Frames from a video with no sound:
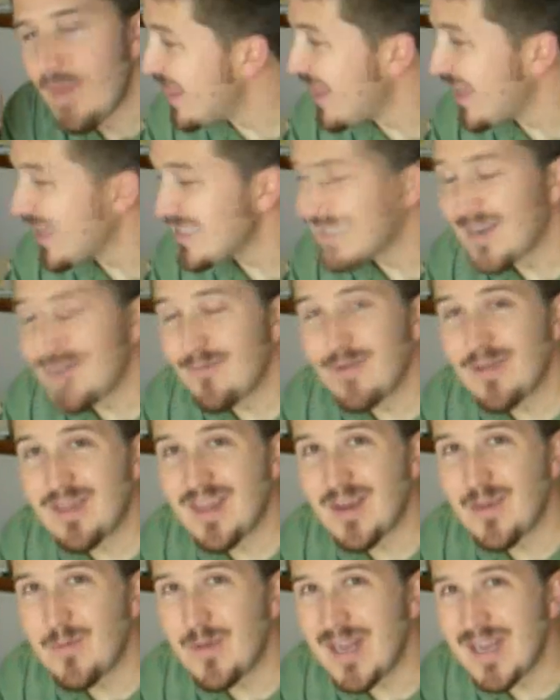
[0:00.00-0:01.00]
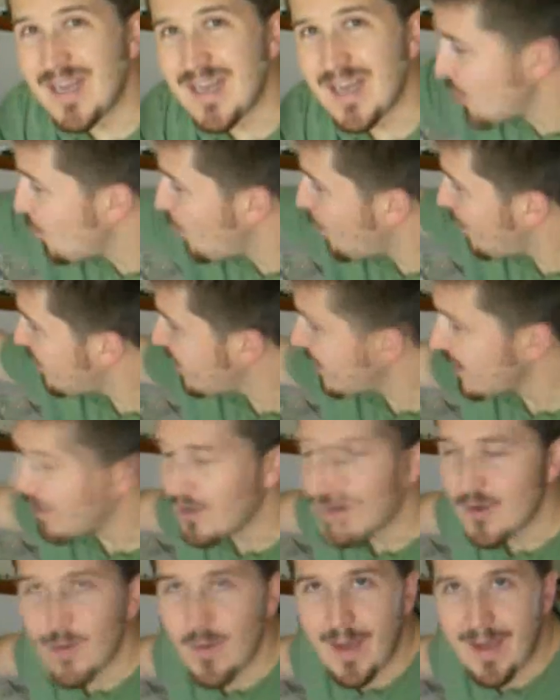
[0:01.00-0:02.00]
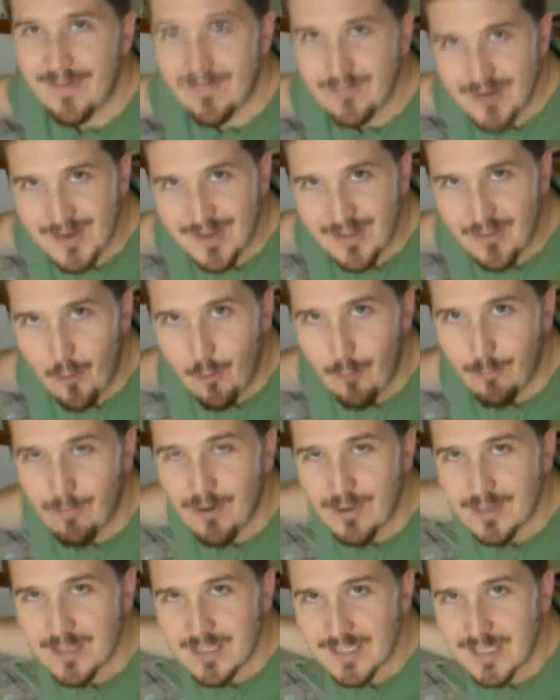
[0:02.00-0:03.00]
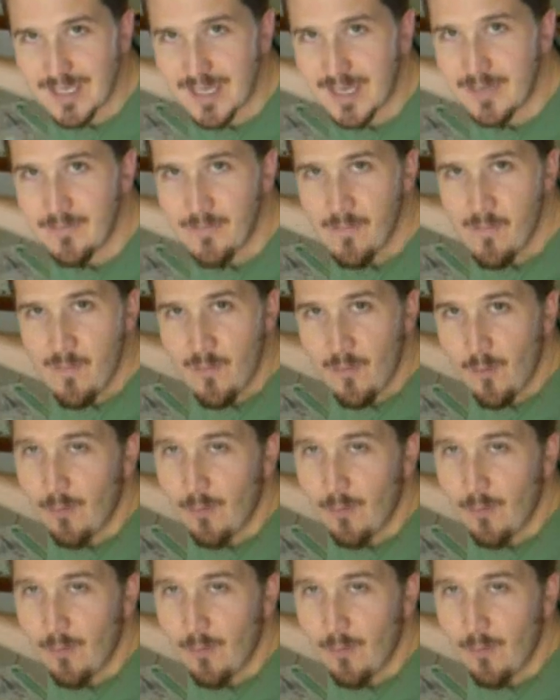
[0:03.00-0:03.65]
That's everything we need, too. One thing you can do after you get the whole project done,